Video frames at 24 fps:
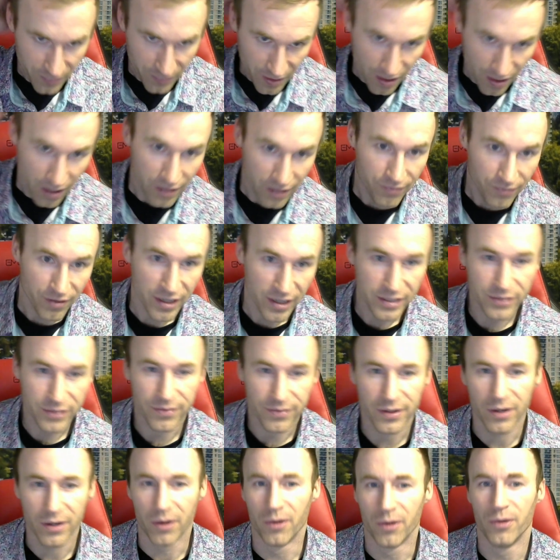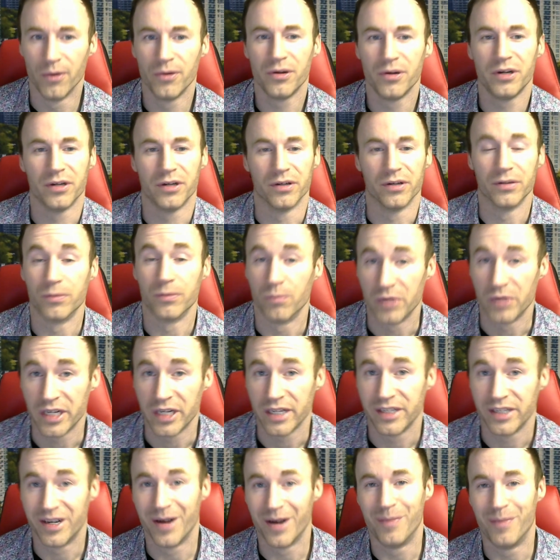Advice for owners:
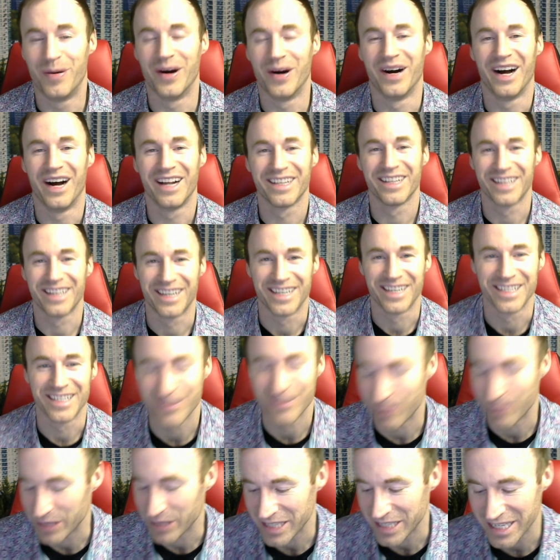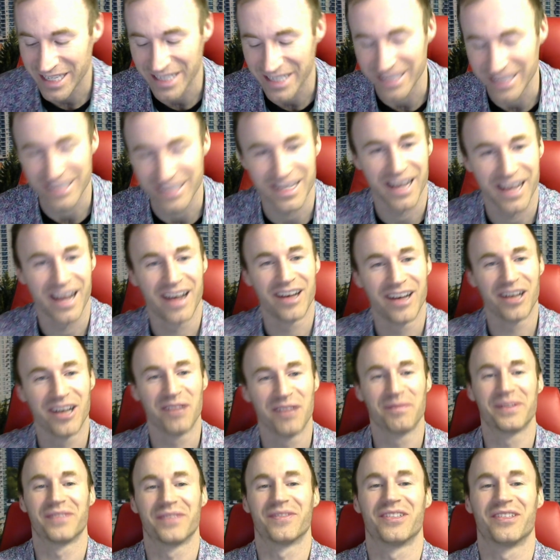read your bylaws, please. That
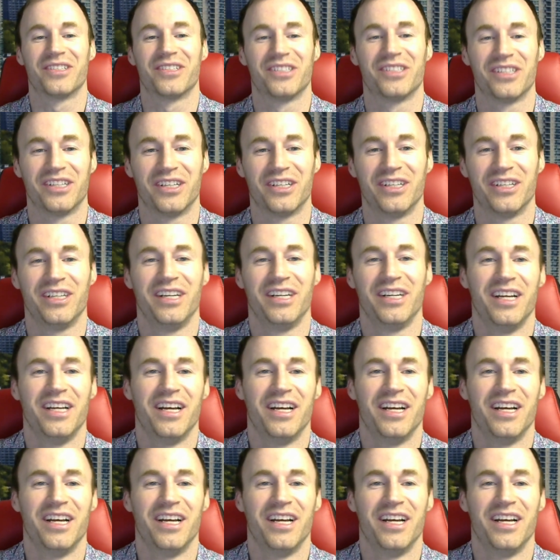helps for sure.